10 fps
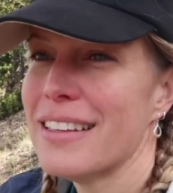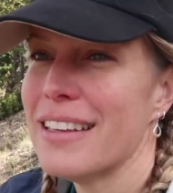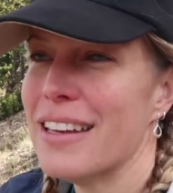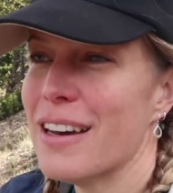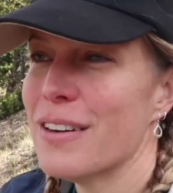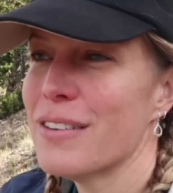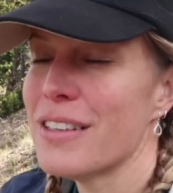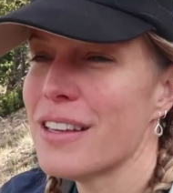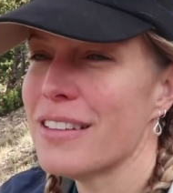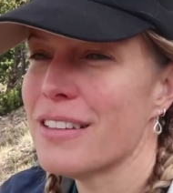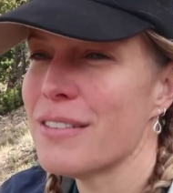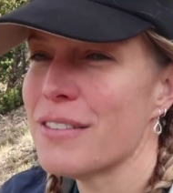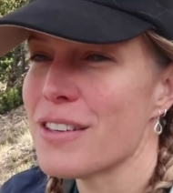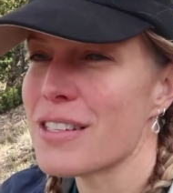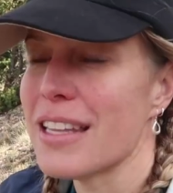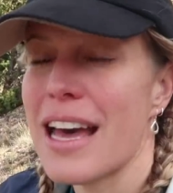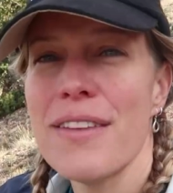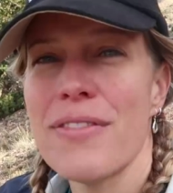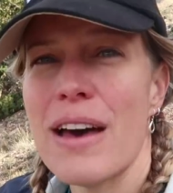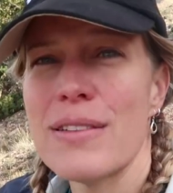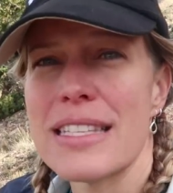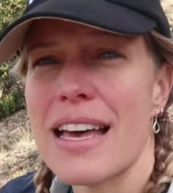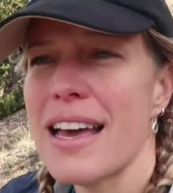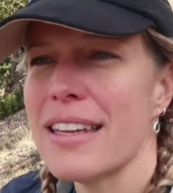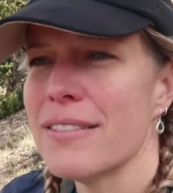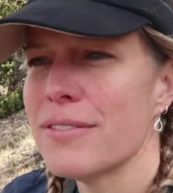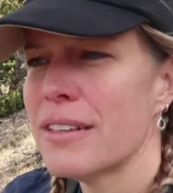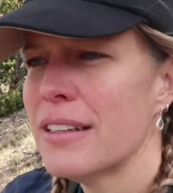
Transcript: You know, you, you, there's a life outside of